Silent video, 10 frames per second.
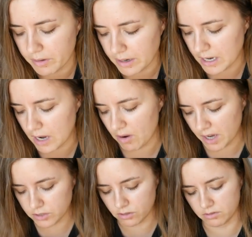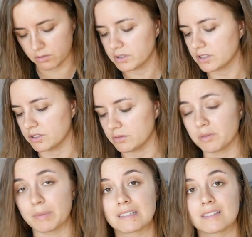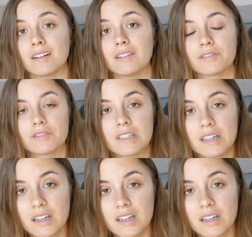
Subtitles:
right now. I don't know what to do with myself.